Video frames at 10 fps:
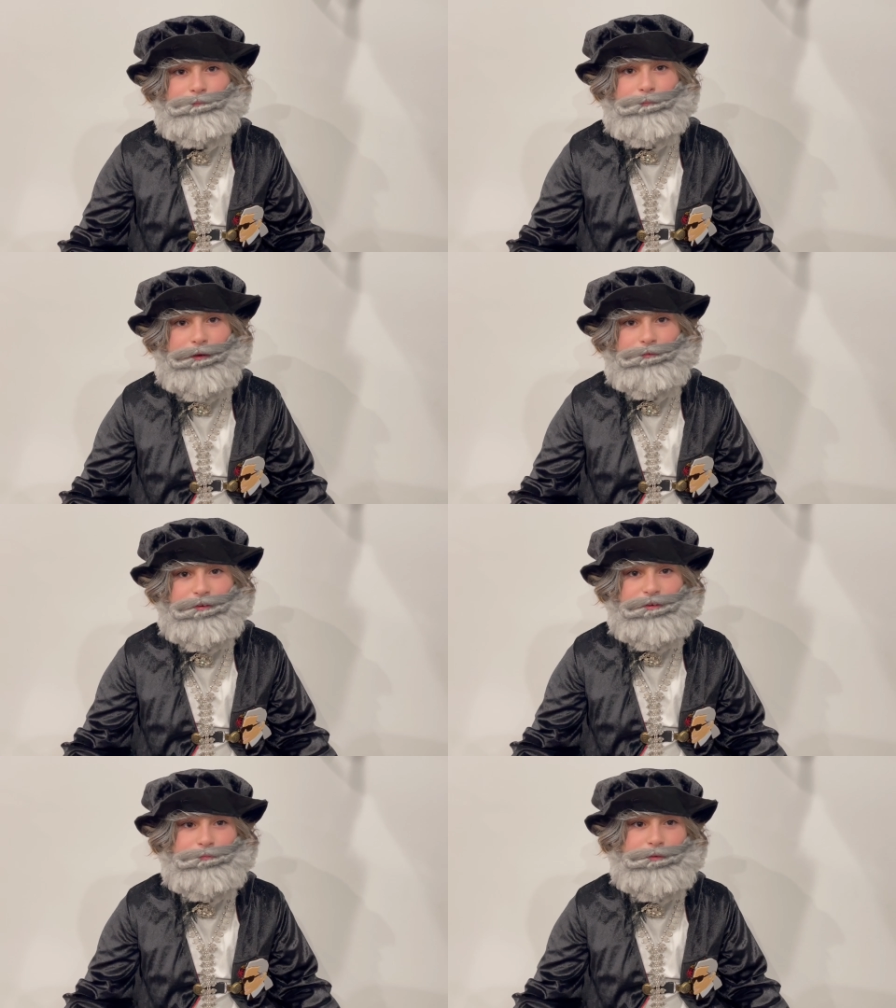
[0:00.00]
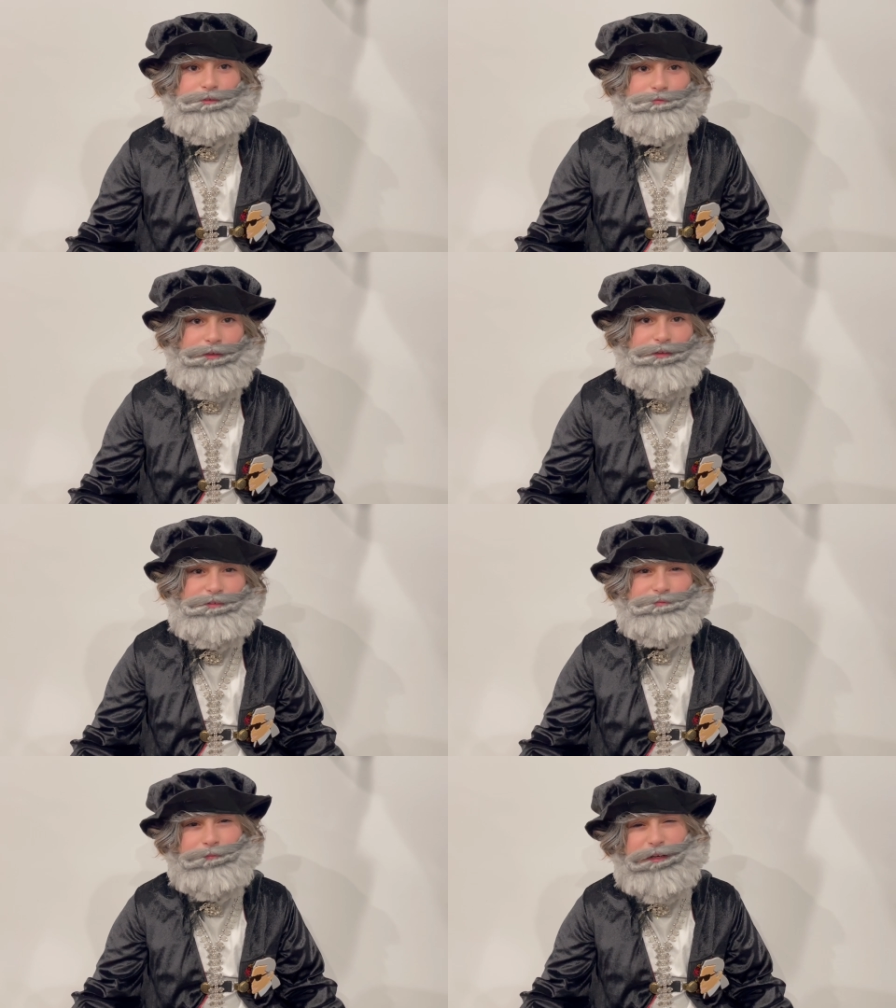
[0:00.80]
barrier between the
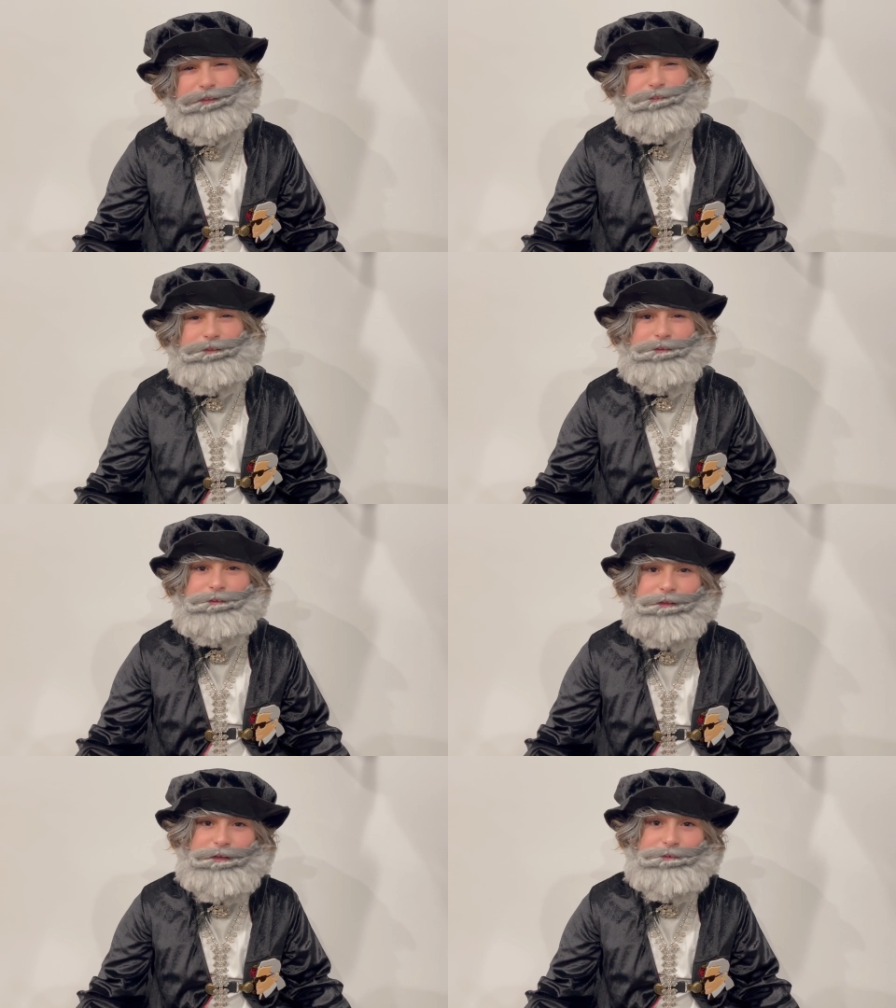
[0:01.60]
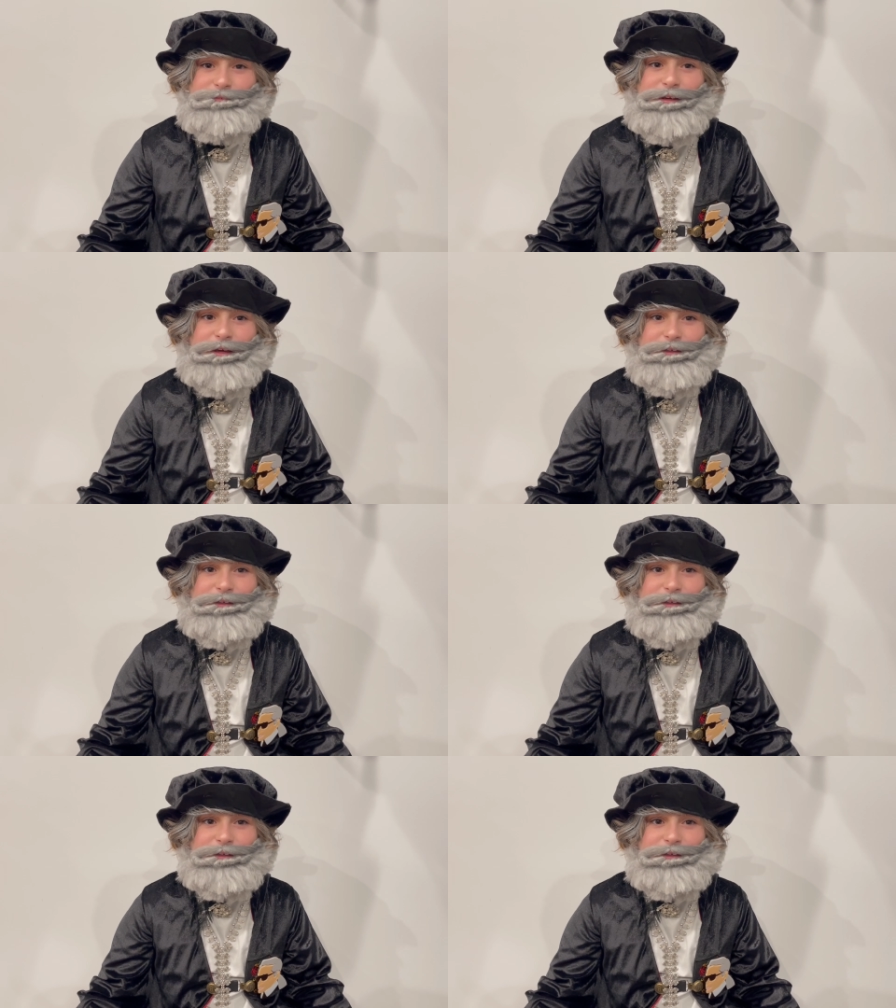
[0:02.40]
Spanish and the natives,